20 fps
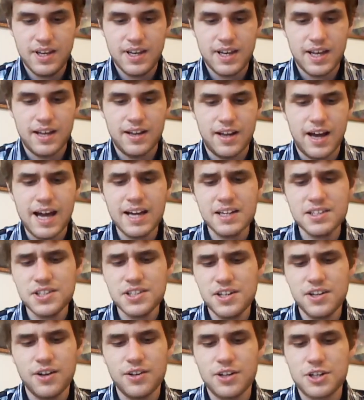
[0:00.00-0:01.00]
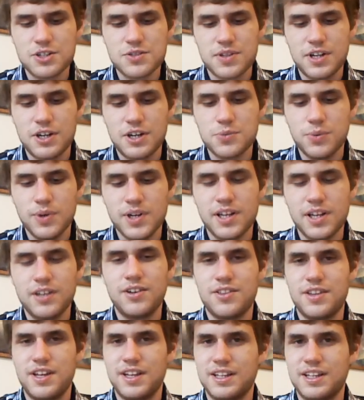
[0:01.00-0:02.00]
And actually, no, there's one other
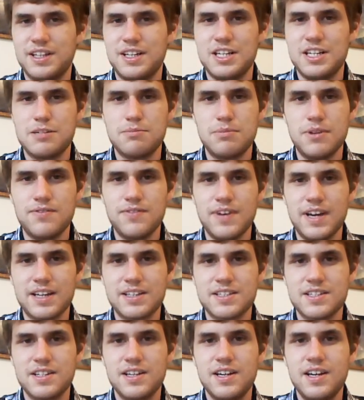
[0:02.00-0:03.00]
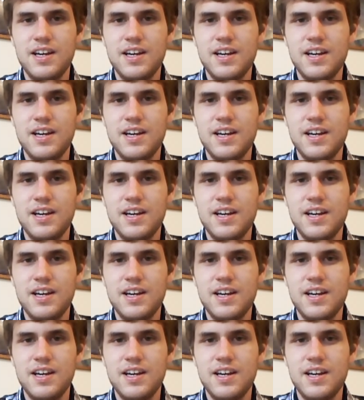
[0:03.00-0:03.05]
thing that needs to be fixed.